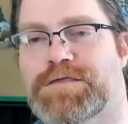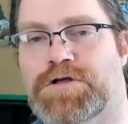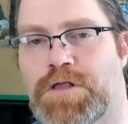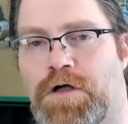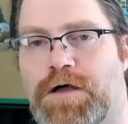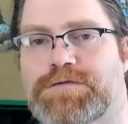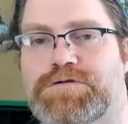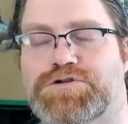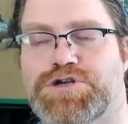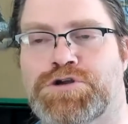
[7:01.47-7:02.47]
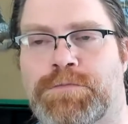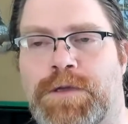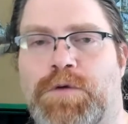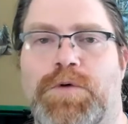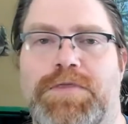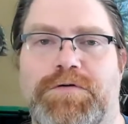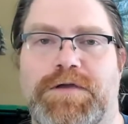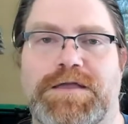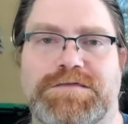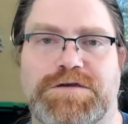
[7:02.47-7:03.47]
on the clause, they're determining whether
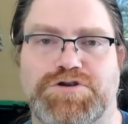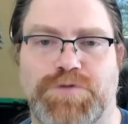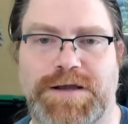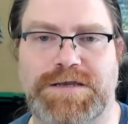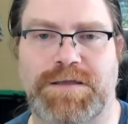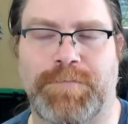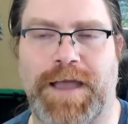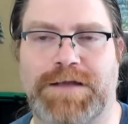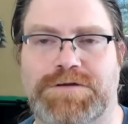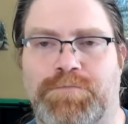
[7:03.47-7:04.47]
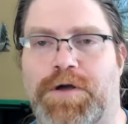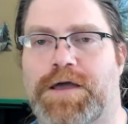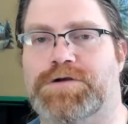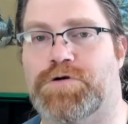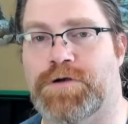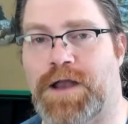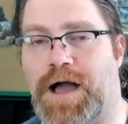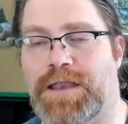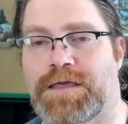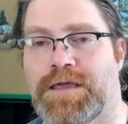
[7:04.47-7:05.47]
it's a direct impact on product or
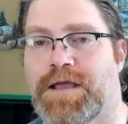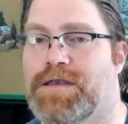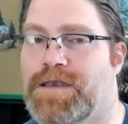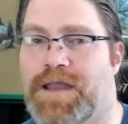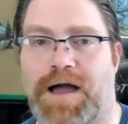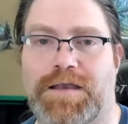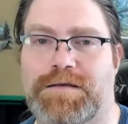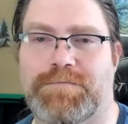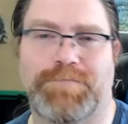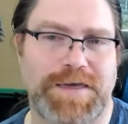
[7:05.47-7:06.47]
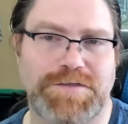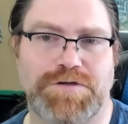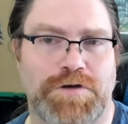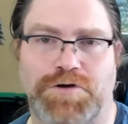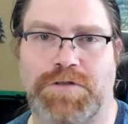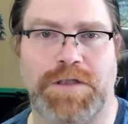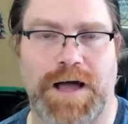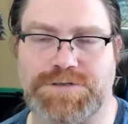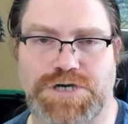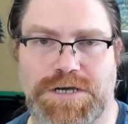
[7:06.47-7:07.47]
not, not based on your
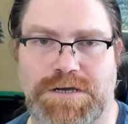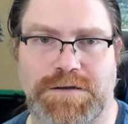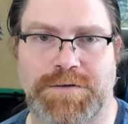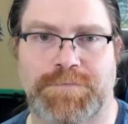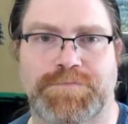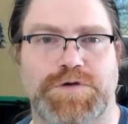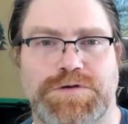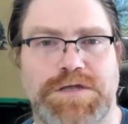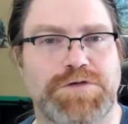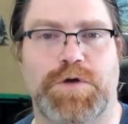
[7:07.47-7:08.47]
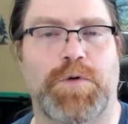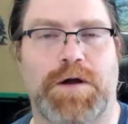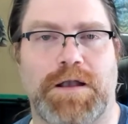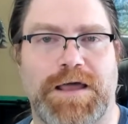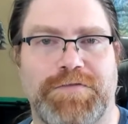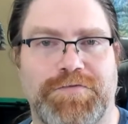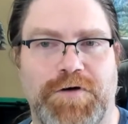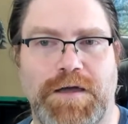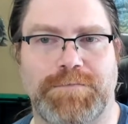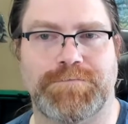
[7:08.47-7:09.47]
logic. So it doesn't require a lot of
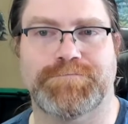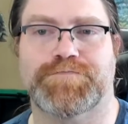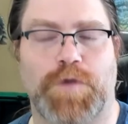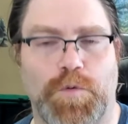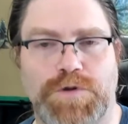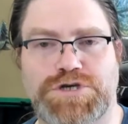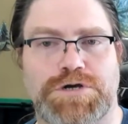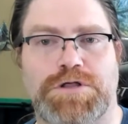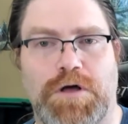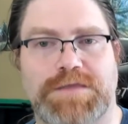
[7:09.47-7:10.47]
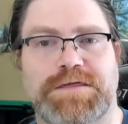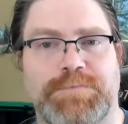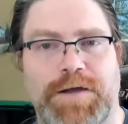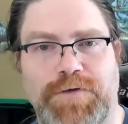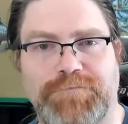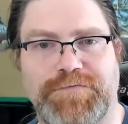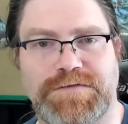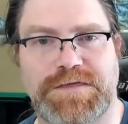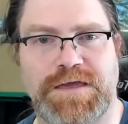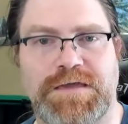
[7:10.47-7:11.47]
thought which clause am I
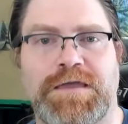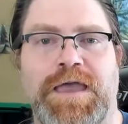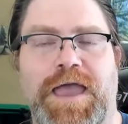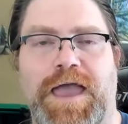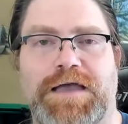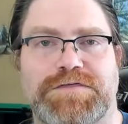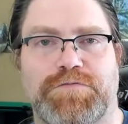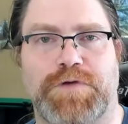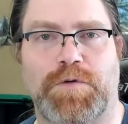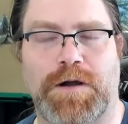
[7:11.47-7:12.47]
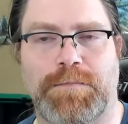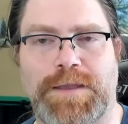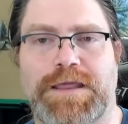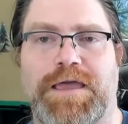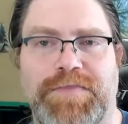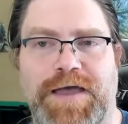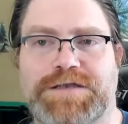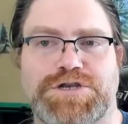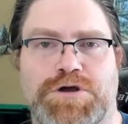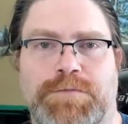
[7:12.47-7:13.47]
referencing as the requirement, and that
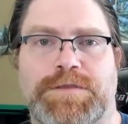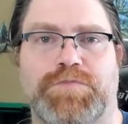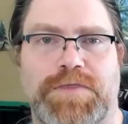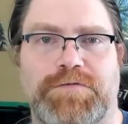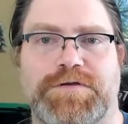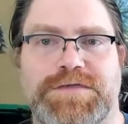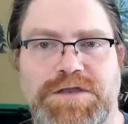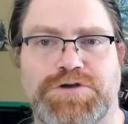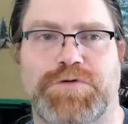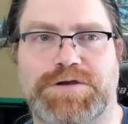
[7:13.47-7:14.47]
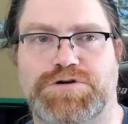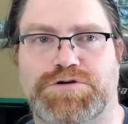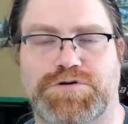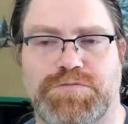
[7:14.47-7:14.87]
determines whether it's indirect or